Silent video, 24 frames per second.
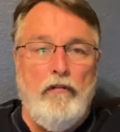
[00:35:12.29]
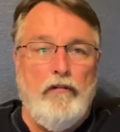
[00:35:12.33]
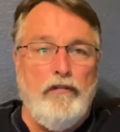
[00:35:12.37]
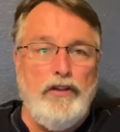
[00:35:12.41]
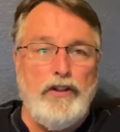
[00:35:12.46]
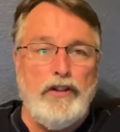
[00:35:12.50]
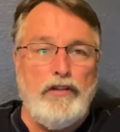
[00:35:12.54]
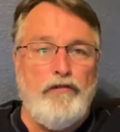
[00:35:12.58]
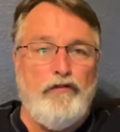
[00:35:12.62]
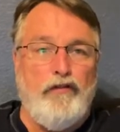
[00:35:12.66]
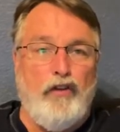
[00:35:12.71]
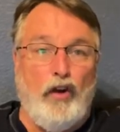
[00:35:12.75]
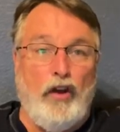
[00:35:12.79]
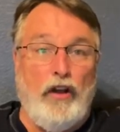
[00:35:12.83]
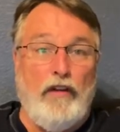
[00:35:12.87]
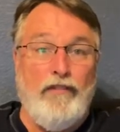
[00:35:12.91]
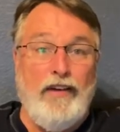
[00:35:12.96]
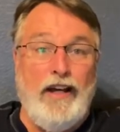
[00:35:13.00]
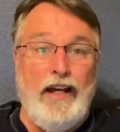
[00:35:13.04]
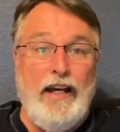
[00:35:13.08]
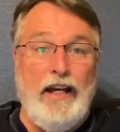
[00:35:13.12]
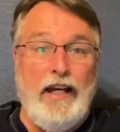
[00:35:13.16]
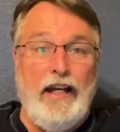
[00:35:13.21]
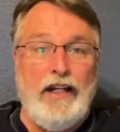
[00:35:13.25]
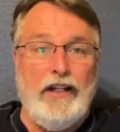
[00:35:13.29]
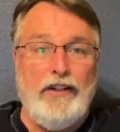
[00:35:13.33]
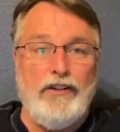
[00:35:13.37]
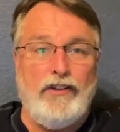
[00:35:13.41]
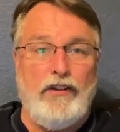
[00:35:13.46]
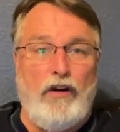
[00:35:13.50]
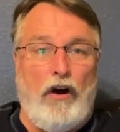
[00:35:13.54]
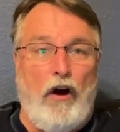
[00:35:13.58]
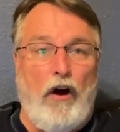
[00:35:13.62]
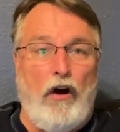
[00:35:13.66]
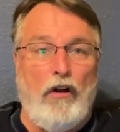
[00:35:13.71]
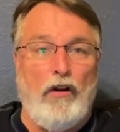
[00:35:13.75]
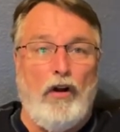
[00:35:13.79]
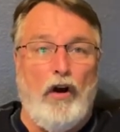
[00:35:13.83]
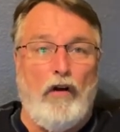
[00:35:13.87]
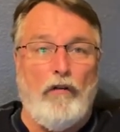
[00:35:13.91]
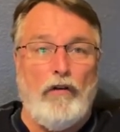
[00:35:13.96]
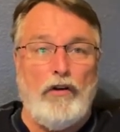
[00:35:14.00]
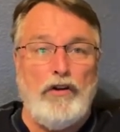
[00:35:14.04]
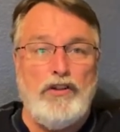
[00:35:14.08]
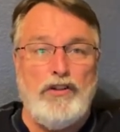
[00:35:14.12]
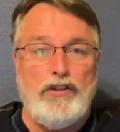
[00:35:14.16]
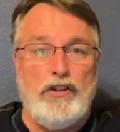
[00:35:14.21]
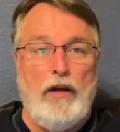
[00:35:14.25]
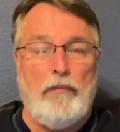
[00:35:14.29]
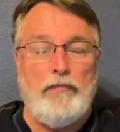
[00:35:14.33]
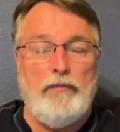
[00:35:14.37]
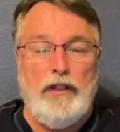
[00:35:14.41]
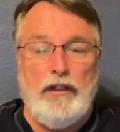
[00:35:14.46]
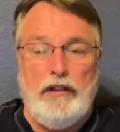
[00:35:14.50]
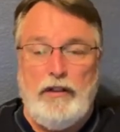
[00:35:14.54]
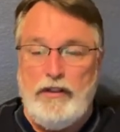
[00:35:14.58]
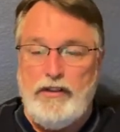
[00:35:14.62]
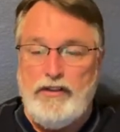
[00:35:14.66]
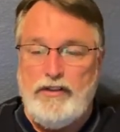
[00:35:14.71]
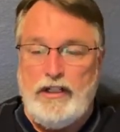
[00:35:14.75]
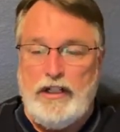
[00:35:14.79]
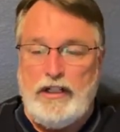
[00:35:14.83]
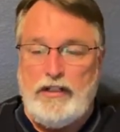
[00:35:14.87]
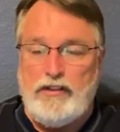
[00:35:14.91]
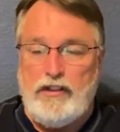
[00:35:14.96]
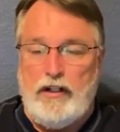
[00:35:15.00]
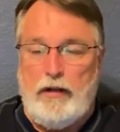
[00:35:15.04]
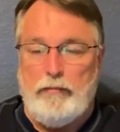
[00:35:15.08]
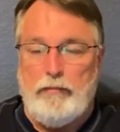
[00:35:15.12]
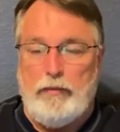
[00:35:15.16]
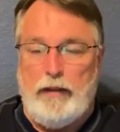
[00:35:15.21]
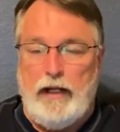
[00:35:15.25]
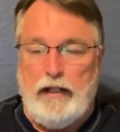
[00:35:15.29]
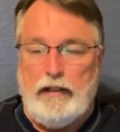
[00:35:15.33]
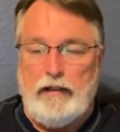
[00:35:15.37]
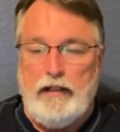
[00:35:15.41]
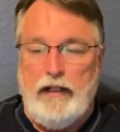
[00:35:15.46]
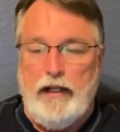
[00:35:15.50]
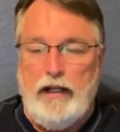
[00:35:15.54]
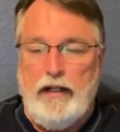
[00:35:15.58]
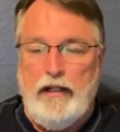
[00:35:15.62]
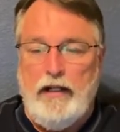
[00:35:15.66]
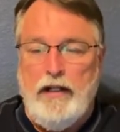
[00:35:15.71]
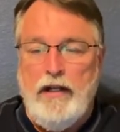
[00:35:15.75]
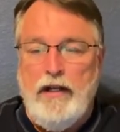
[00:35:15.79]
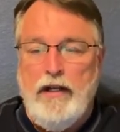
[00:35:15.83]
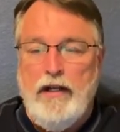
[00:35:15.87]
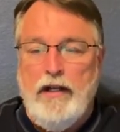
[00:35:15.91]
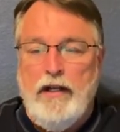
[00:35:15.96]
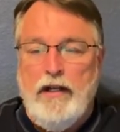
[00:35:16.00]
just full of eggs all over something that sticks up like that.